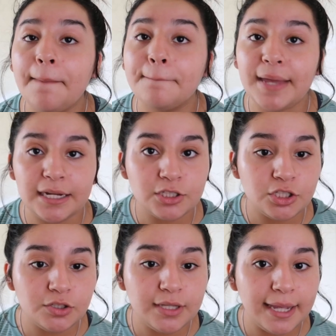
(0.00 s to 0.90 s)
get back
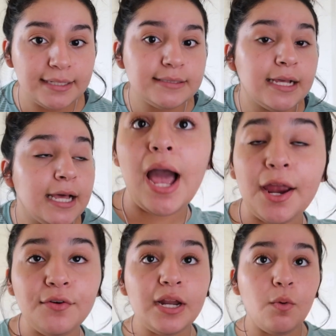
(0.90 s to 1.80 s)
to you guys.
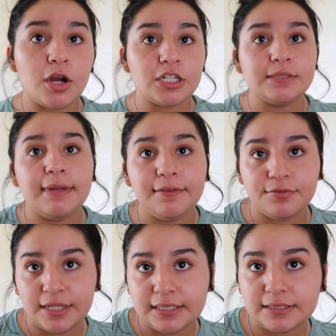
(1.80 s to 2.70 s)
I already washed my
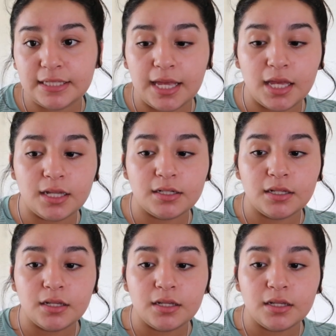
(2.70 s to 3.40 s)
face, and